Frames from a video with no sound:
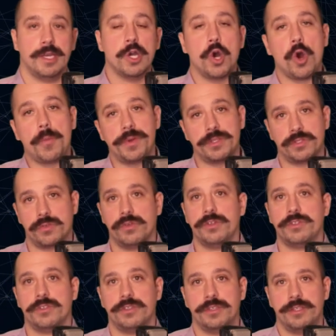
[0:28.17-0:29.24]
open
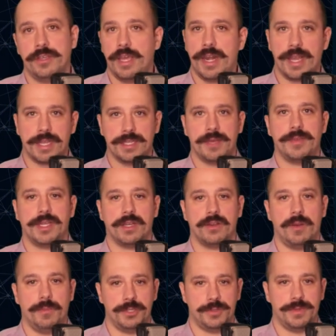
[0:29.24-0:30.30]
source, and academic
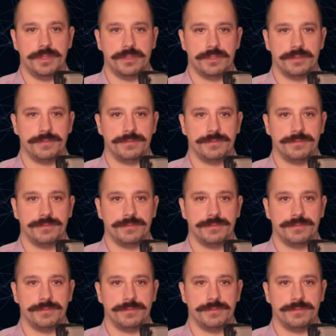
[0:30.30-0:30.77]
accomplishments.